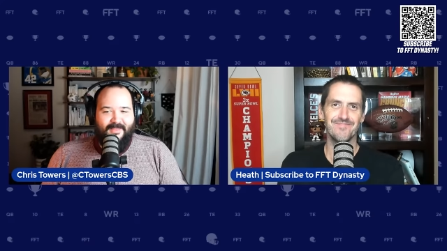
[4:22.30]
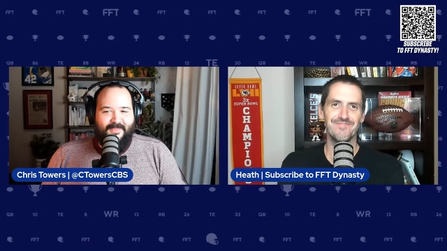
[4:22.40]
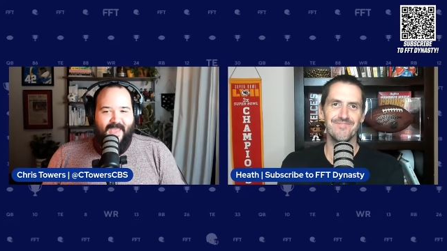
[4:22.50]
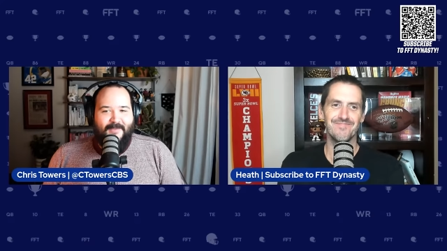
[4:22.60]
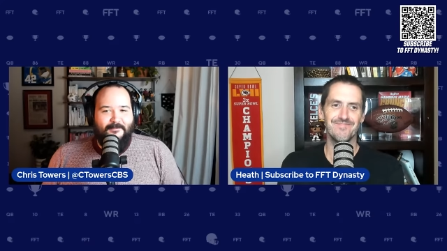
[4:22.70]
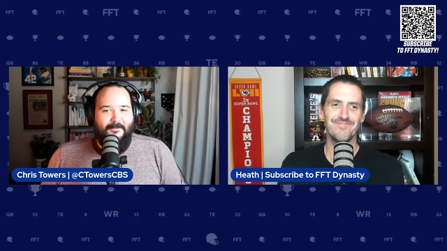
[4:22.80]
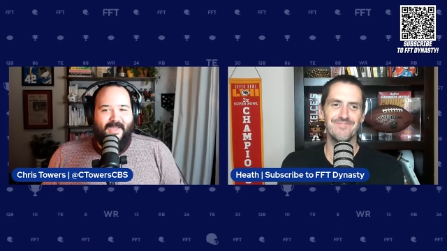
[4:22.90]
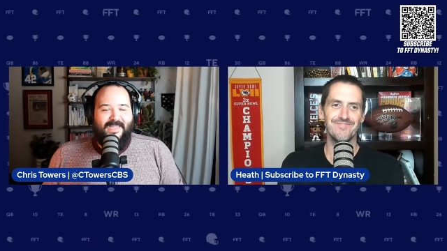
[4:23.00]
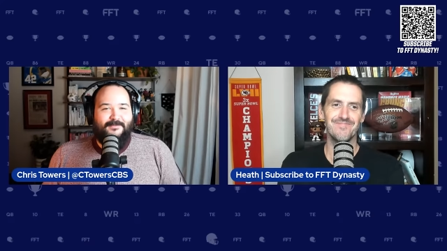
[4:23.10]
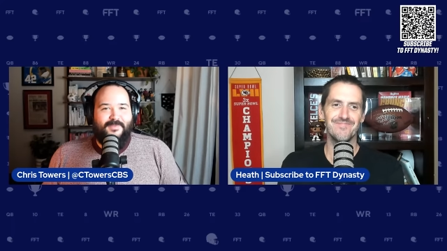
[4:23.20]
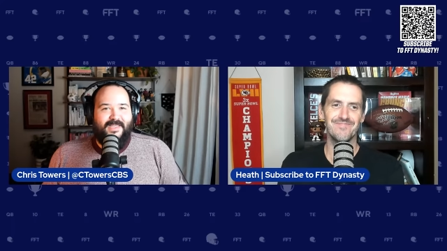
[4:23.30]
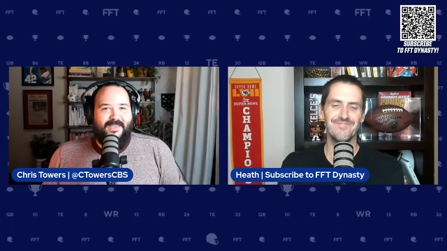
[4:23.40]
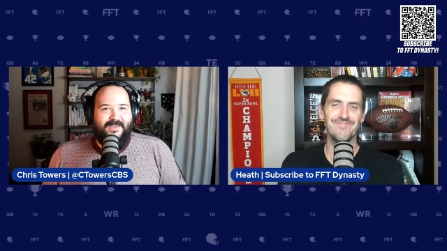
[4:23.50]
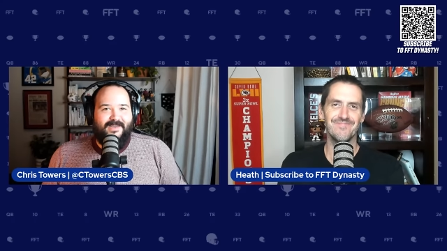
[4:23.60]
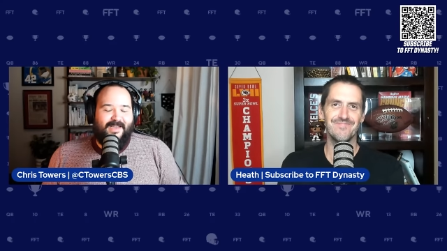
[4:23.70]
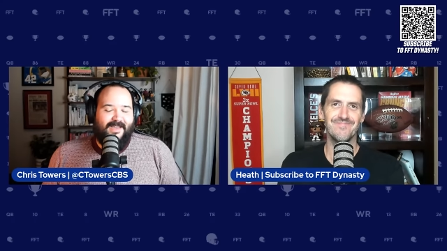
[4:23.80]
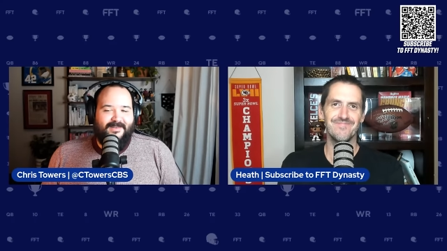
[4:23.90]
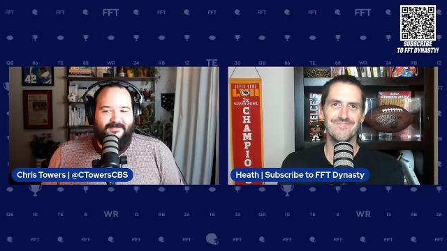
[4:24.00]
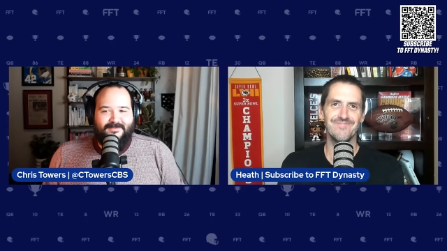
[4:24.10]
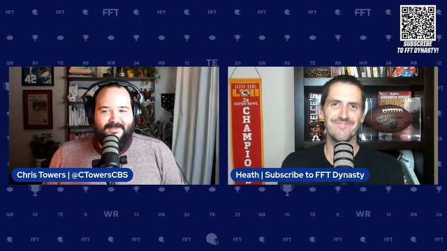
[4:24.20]
Speaker 1: that might be uh,
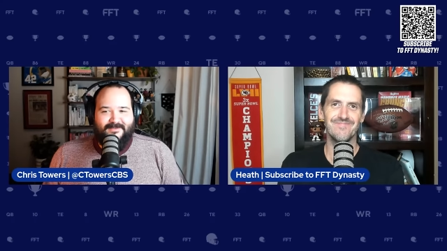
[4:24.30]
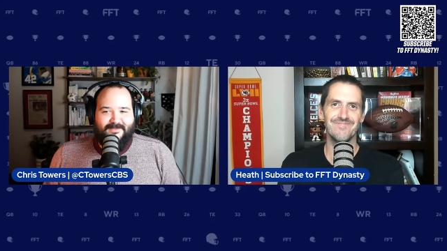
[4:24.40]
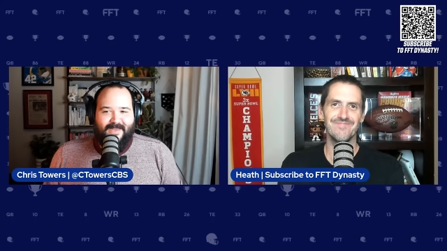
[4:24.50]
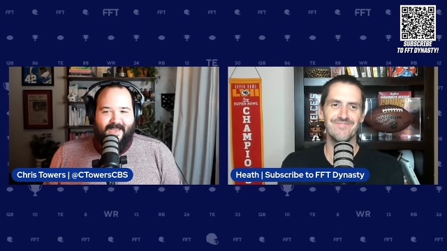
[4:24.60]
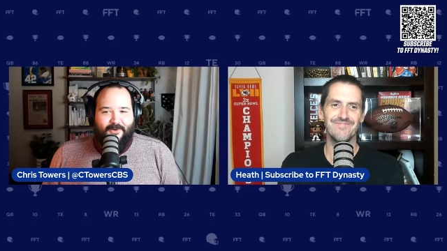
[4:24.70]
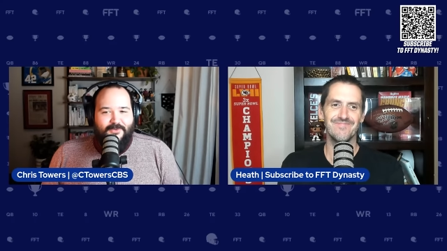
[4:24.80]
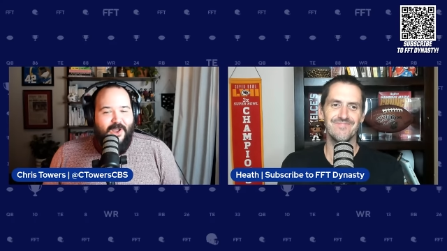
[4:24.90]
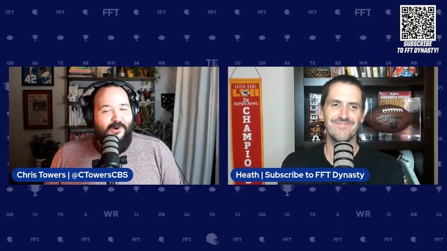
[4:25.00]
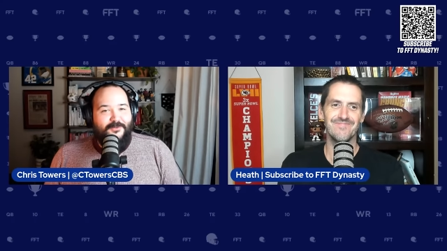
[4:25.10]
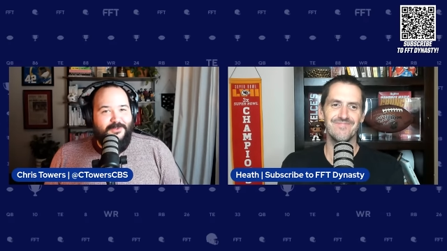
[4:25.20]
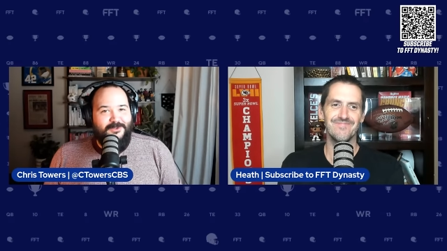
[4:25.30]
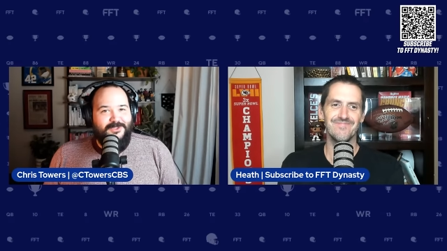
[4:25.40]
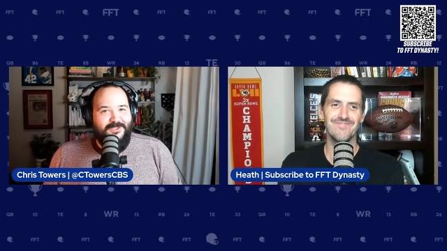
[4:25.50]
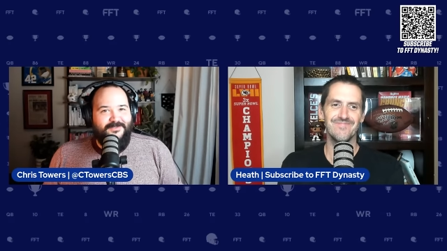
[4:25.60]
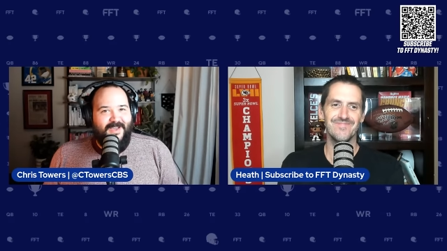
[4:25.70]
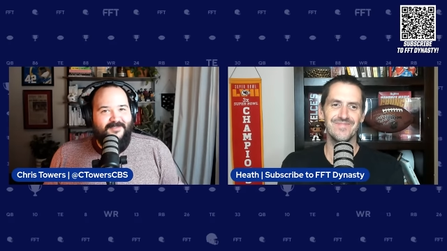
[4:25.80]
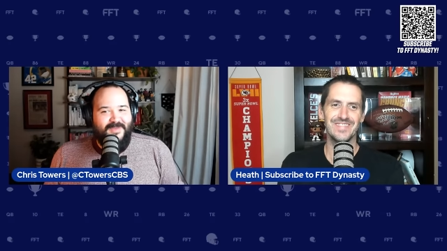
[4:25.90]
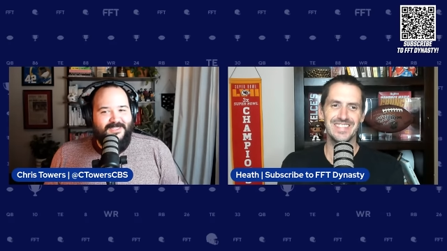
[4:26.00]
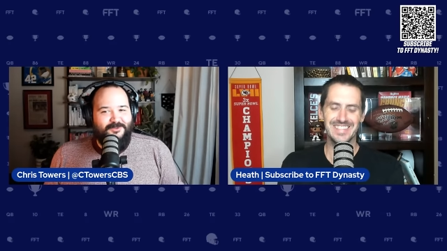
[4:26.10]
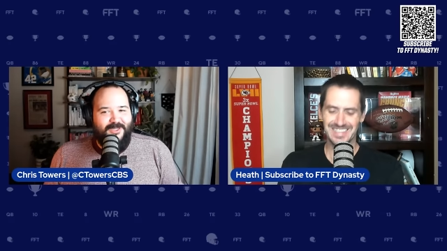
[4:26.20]
I don't know if those are the five
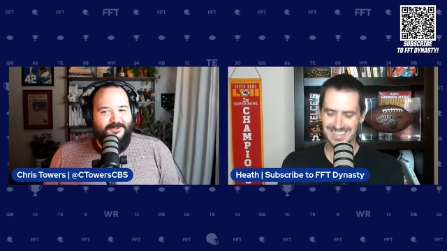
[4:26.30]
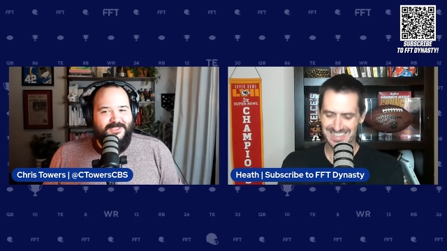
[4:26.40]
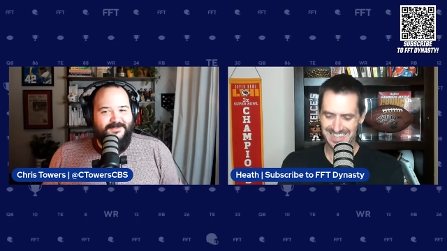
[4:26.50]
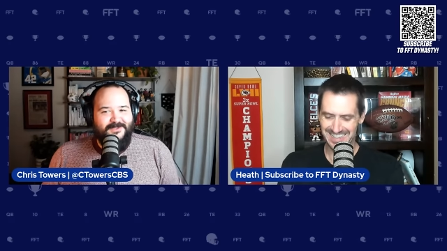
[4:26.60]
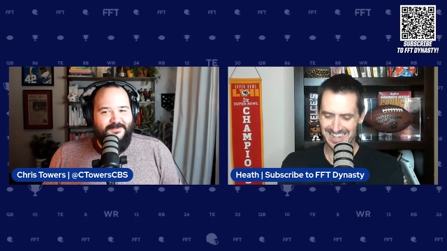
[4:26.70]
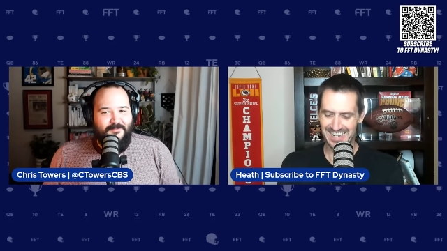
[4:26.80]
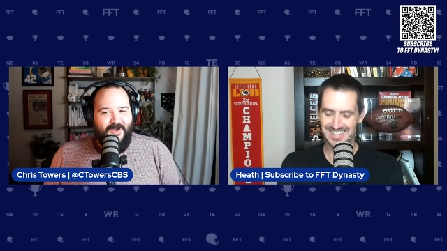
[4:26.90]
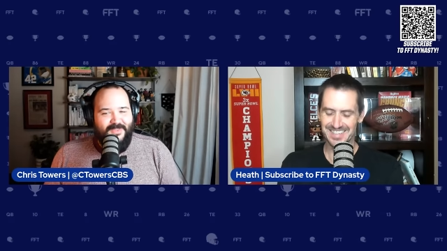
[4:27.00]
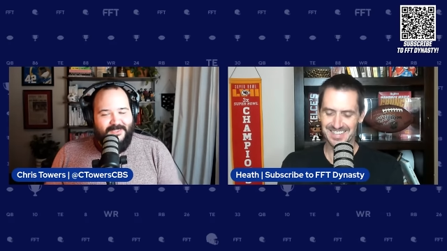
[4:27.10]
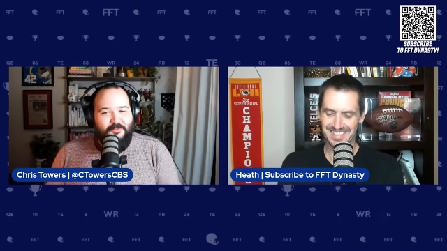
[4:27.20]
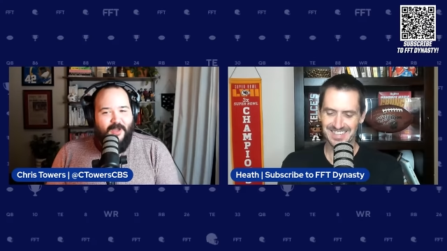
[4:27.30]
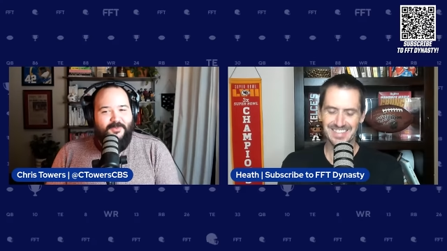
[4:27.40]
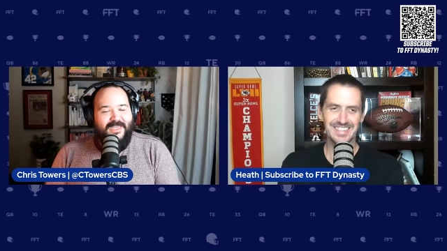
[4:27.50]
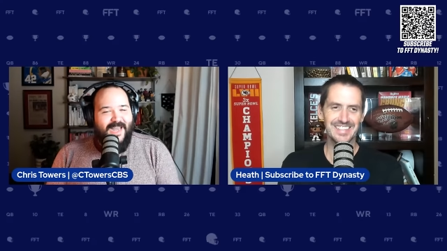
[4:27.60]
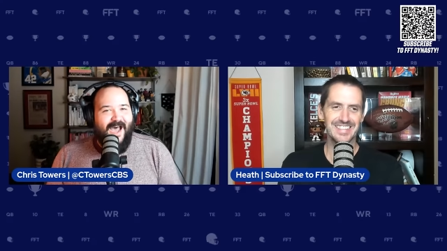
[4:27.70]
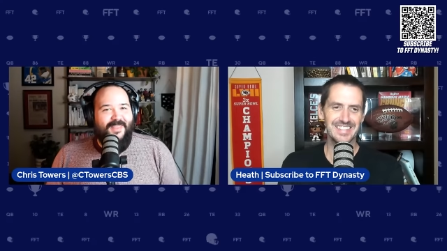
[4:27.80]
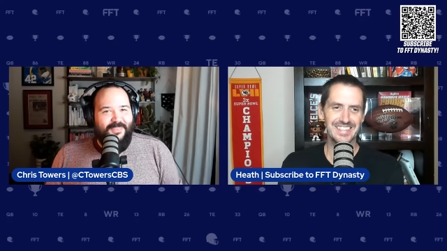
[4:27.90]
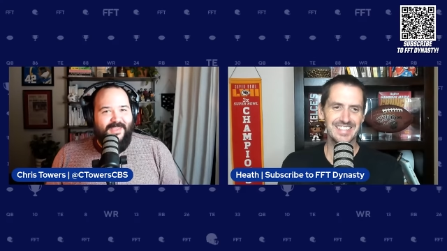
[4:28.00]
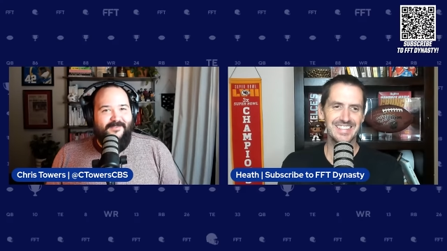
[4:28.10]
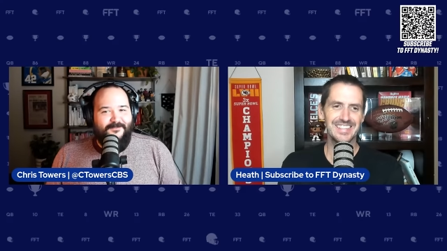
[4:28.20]
best wide receivers yeah. in football. That's probably
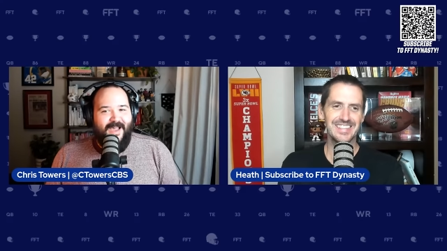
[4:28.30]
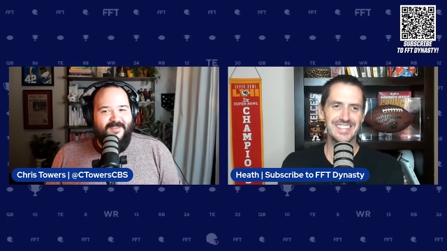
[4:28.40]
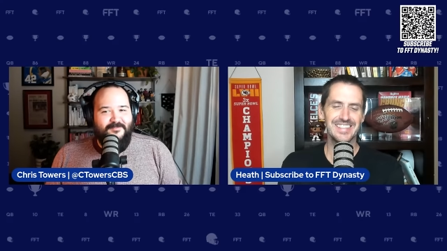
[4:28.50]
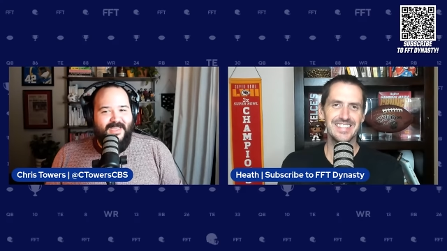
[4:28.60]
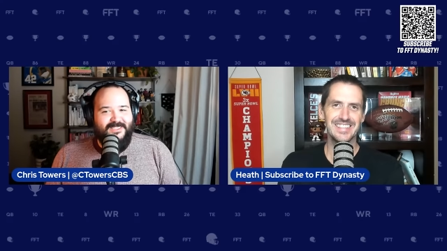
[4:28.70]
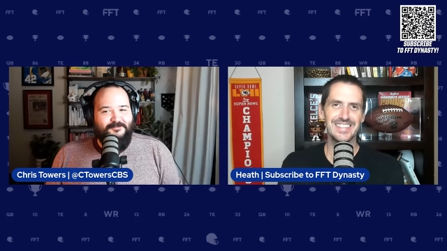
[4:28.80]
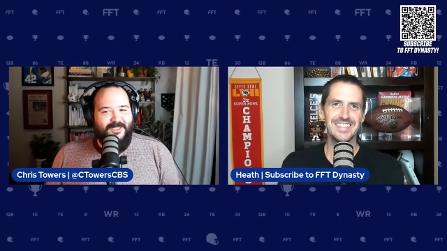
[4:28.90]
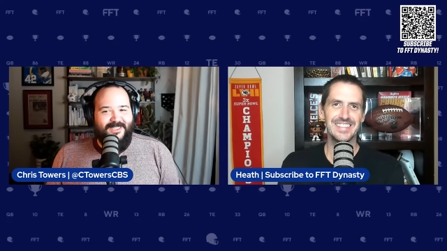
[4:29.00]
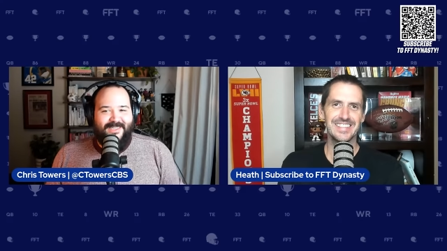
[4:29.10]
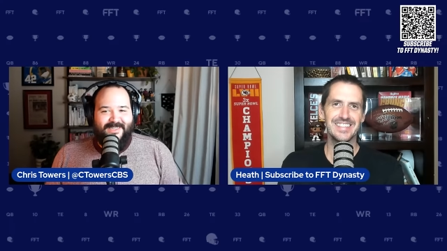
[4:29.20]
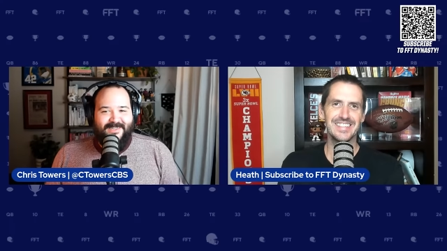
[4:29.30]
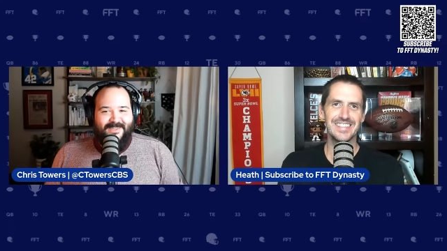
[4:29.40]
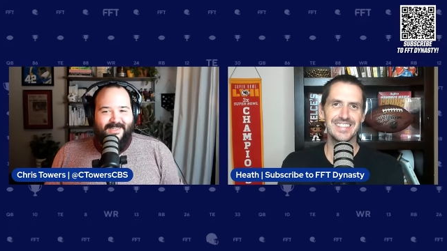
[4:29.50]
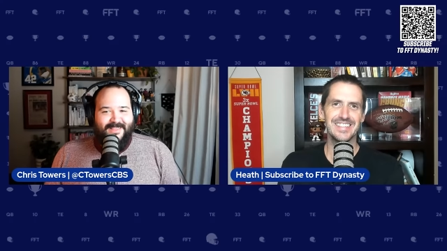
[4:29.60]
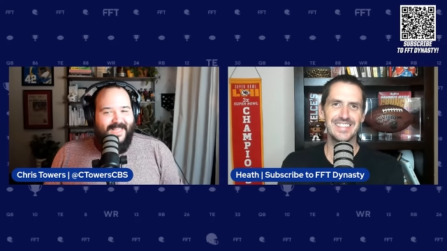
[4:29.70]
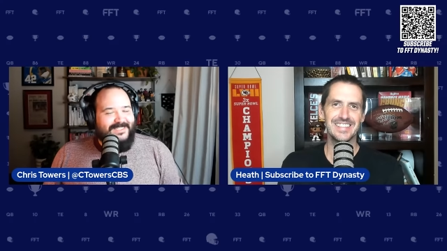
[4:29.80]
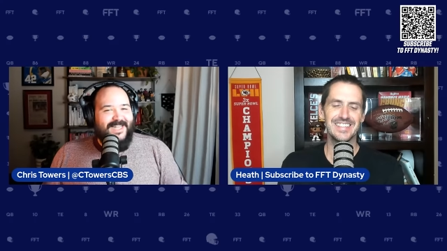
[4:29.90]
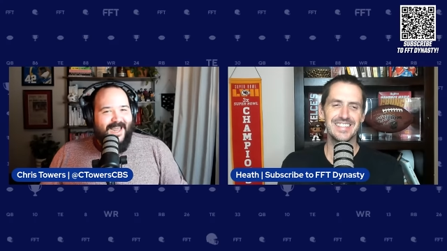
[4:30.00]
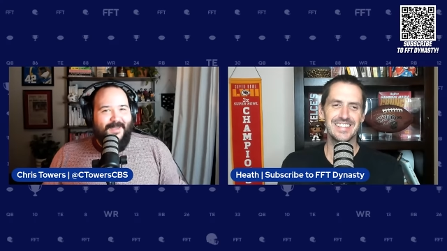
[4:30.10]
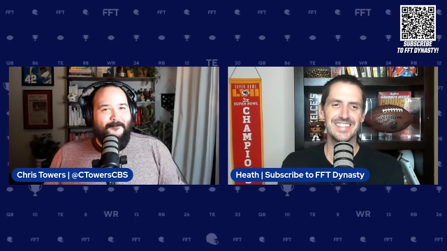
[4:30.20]
not the five best, but like that's
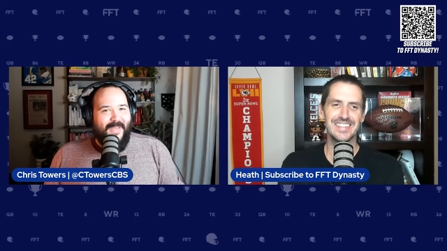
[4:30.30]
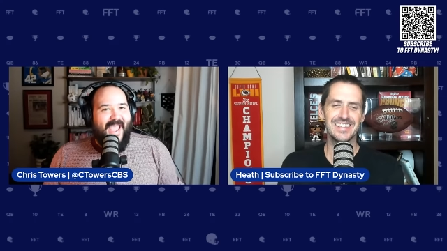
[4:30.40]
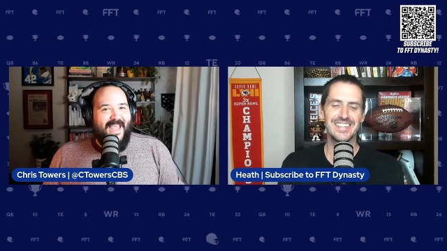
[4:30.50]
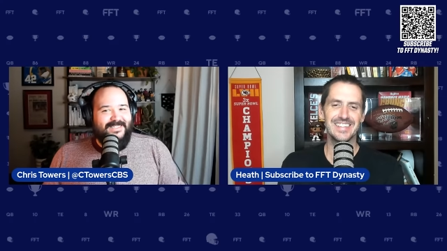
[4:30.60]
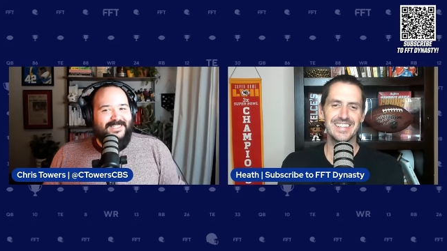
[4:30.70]
not a bad